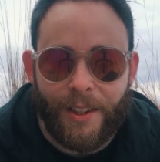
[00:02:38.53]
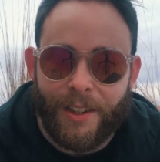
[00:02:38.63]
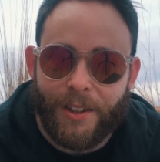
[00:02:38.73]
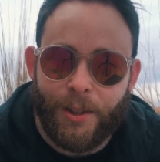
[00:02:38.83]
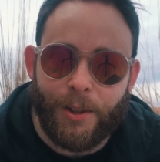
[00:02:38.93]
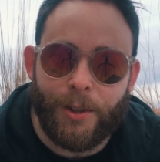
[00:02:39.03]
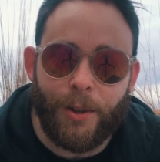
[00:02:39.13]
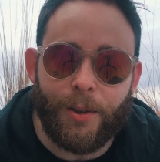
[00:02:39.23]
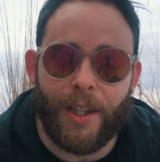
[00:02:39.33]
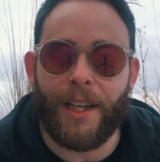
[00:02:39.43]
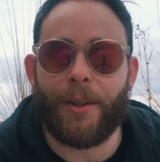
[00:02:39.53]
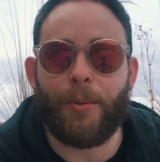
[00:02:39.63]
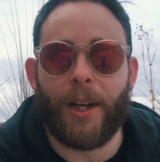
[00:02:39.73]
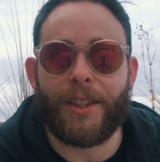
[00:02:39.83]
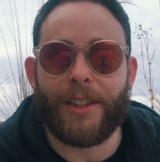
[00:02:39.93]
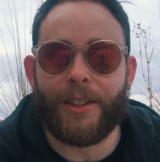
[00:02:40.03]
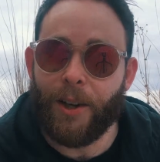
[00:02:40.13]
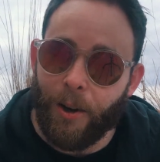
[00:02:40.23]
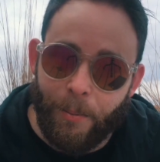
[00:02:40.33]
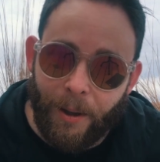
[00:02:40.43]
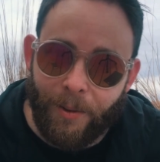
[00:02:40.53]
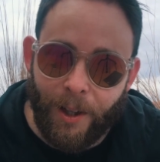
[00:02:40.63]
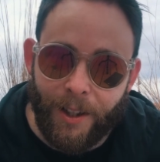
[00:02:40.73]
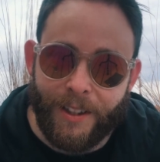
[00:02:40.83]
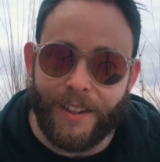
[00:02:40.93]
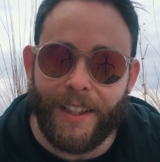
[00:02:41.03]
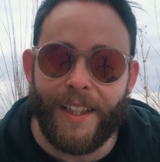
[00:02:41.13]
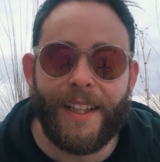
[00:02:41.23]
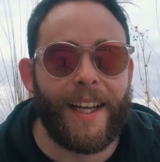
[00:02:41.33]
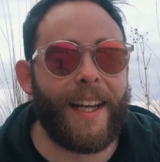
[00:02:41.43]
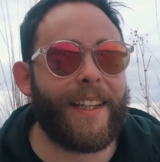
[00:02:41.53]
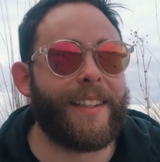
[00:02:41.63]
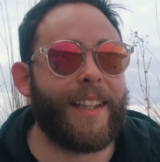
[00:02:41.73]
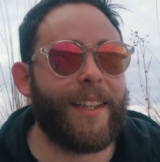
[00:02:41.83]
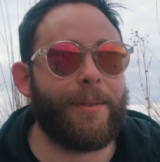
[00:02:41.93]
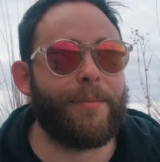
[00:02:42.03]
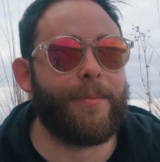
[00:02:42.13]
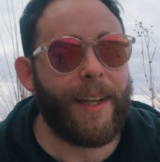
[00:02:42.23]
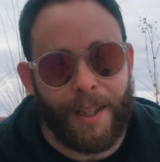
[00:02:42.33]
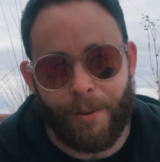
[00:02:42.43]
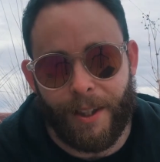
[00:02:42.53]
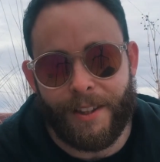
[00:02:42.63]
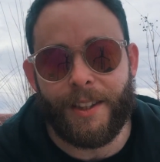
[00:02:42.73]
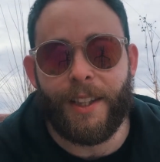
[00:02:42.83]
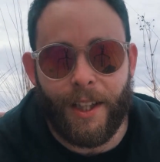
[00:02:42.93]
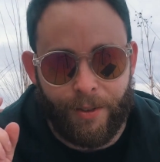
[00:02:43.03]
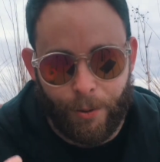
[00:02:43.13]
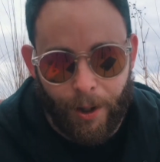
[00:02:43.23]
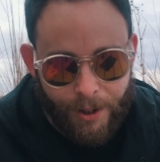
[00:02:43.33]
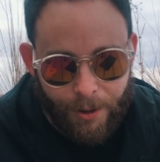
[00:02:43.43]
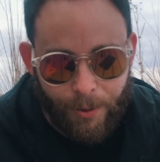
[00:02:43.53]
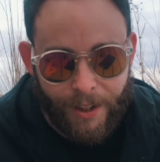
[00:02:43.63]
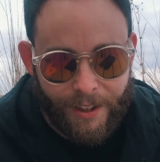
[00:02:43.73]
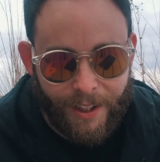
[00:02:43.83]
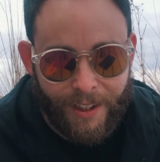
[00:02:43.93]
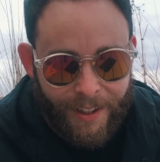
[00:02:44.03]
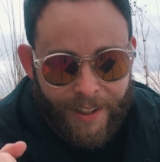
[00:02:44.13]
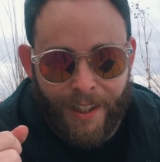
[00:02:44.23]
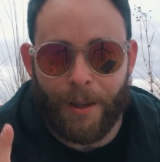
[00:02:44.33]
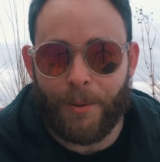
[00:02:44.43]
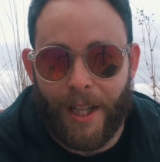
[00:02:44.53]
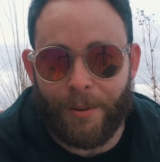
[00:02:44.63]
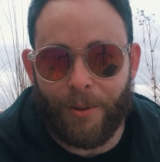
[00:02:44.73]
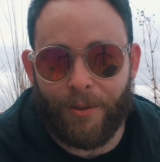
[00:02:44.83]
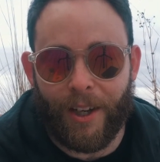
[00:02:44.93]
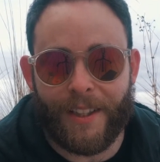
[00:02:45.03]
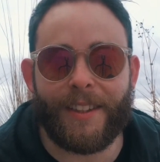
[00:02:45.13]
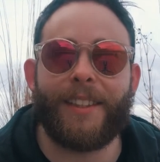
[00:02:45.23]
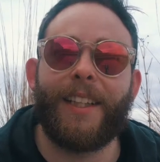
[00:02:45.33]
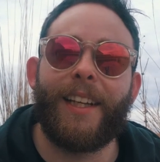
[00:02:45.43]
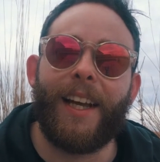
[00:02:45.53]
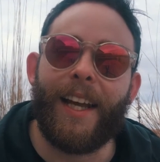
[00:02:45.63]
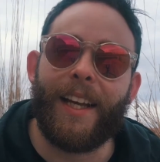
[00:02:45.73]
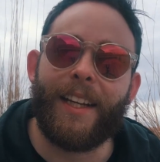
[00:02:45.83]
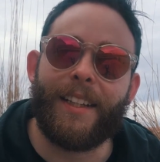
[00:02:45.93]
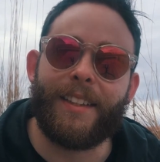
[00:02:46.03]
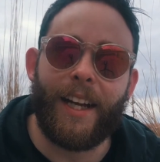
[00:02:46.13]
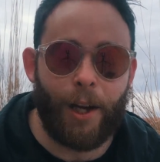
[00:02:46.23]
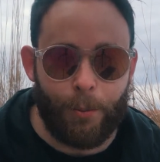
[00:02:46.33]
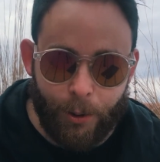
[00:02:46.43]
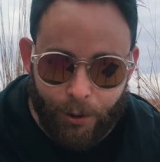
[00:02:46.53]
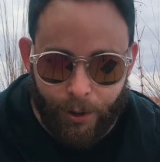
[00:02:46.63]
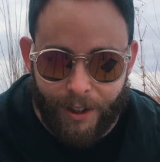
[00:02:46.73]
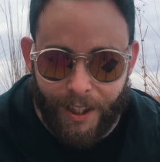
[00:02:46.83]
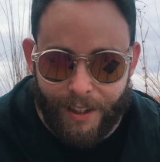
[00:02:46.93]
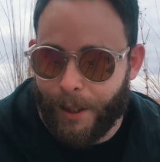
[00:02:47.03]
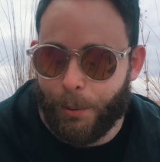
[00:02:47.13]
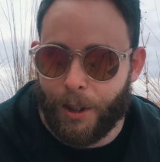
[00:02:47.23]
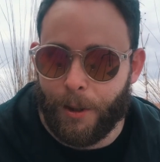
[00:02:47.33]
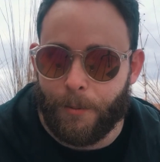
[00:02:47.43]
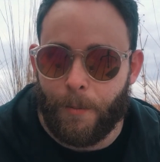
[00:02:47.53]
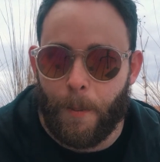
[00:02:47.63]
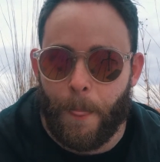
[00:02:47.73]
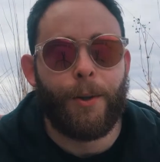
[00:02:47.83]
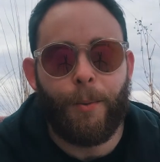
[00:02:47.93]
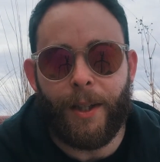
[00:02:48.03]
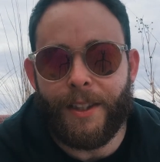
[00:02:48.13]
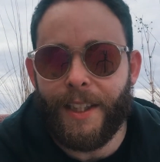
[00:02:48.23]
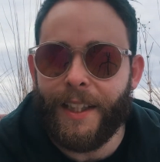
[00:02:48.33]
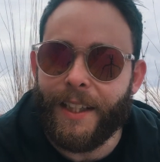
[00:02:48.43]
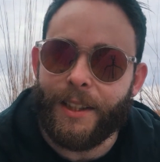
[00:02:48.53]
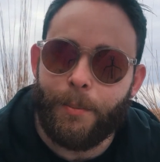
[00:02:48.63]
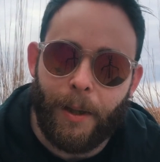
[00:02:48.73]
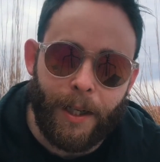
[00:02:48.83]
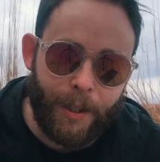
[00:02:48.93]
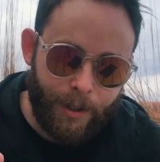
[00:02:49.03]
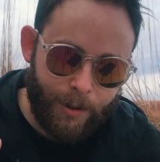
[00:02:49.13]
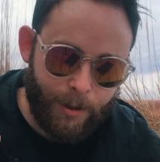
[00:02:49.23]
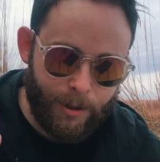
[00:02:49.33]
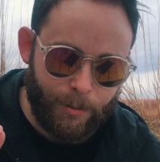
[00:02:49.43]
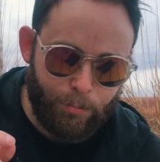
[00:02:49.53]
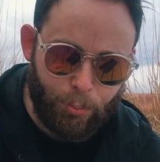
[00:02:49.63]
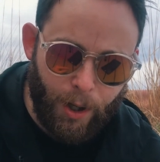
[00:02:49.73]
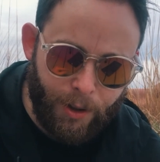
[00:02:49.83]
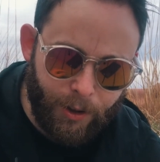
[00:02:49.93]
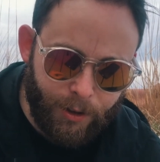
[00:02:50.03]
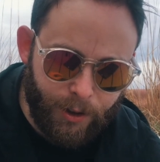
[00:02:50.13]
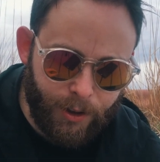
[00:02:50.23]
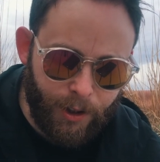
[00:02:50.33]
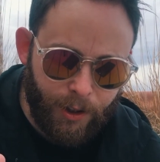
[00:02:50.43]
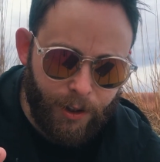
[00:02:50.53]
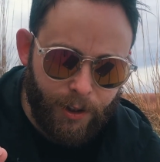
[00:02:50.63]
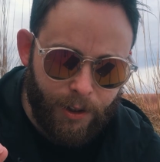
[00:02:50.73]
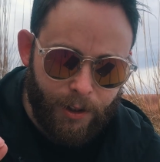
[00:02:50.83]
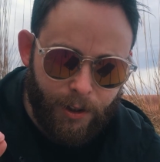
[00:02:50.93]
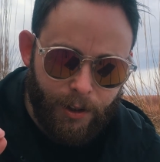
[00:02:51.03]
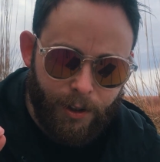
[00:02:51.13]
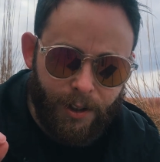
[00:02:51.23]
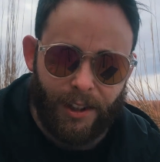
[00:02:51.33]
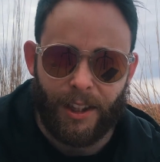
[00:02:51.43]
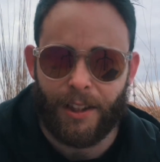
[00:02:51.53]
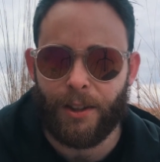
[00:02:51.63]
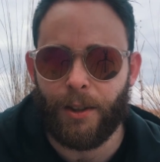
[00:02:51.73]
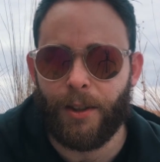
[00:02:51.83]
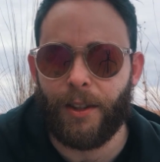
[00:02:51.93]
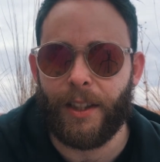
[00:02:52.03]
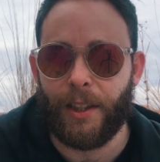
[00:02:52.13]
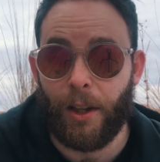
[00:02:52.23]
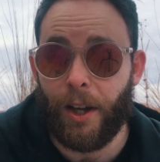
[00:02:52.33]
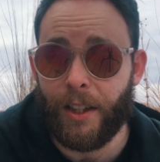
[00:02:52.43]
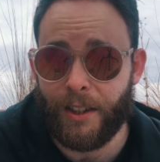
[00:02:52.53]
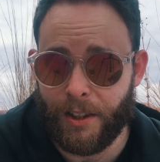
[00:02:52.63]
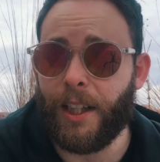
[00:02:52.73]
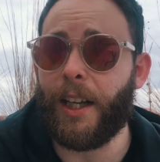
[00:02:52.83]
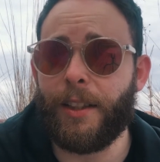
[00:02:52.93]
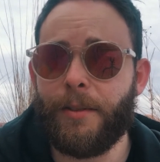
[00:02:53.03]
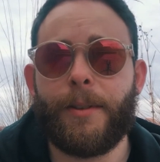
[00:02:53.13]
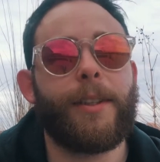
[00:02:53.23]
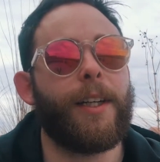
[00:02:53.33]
He's 2 years old and he watches all my vlogs. And anyways, if you're watching Wesley, I'm glad we're friends and I hope you enjoy today's episode. Wesley is my brother's sister-in-law's son.